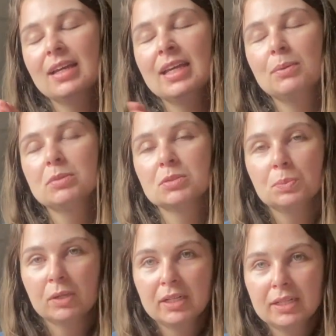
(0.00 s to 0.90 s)
it was
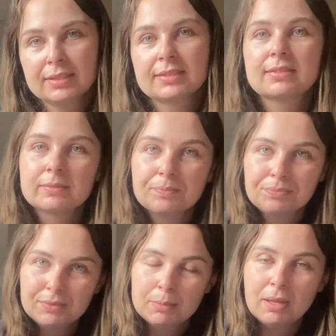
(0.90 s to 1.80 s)
worse
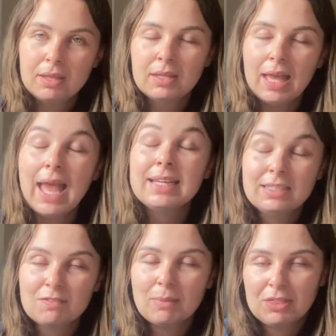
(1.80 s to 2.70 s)
in my end
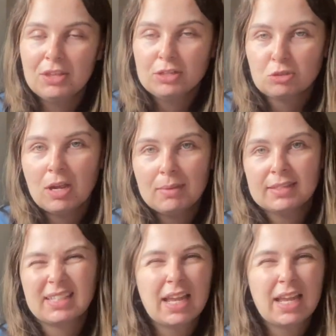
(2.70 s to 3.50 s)
of my third trimester,